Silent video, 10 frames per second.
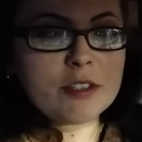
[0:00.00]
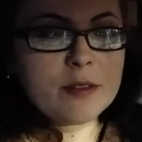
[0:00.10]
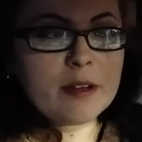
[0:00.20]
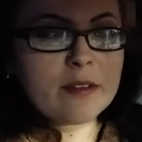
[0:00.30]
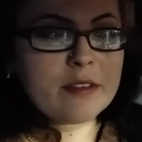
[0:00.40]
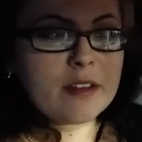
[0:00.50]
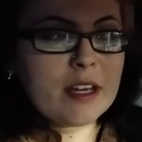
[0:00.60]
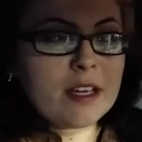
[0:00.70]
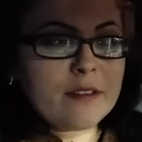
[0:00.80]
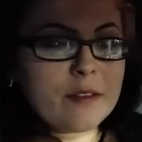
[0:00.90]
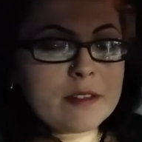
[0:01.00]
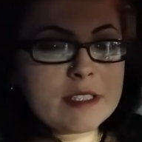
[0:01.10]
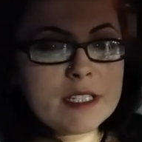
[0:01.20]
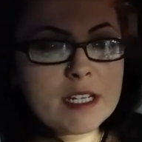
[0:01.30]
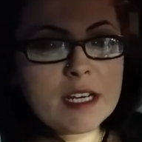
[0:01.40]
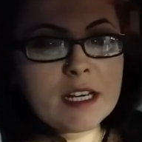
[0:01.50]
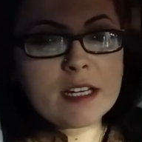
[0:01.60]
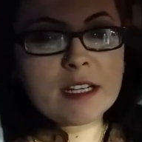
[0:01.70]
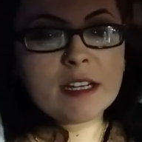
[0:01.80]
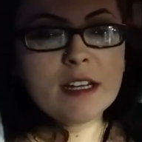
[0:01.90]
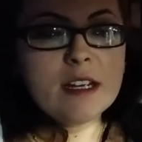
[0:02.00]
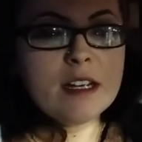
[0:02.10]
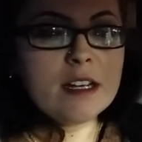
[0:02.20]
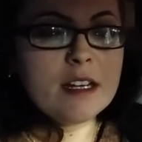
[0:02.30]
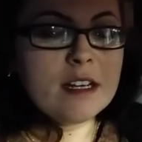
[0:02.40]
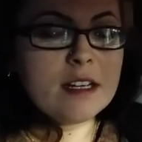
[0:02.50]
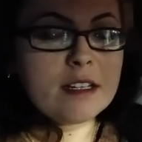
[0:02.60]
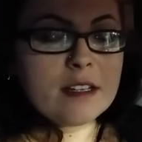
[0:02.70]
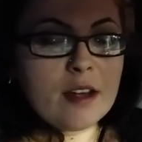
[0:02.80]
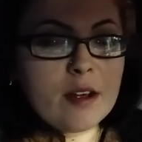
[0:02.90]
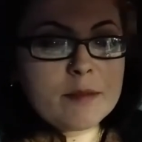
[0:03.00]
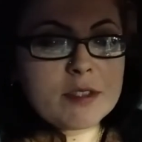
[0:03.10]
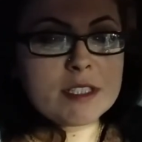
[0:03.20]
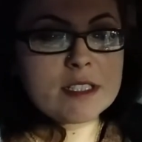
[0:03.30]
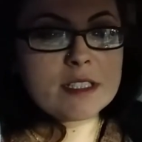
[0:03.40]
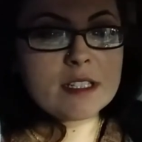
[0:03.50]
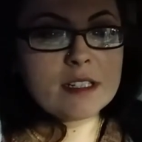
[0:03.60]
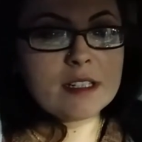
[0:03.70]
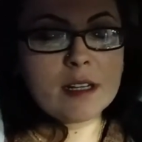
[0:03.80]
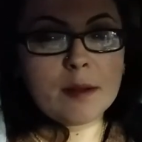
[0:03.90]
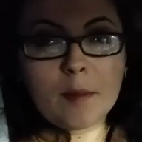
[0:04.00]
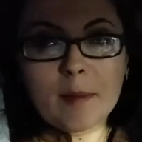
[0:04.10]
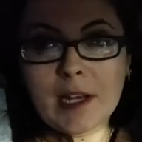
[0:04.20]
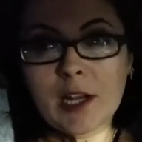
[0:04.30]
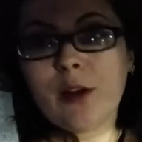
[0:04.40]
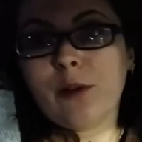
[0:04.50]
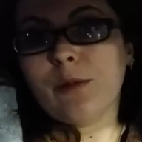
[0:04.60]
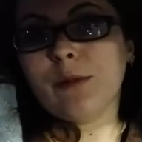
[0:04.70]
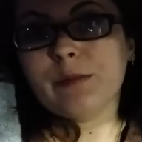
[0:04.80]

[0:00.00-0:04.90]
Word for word: to do everything, even though I was sick, and now I'm just, I'm on my low.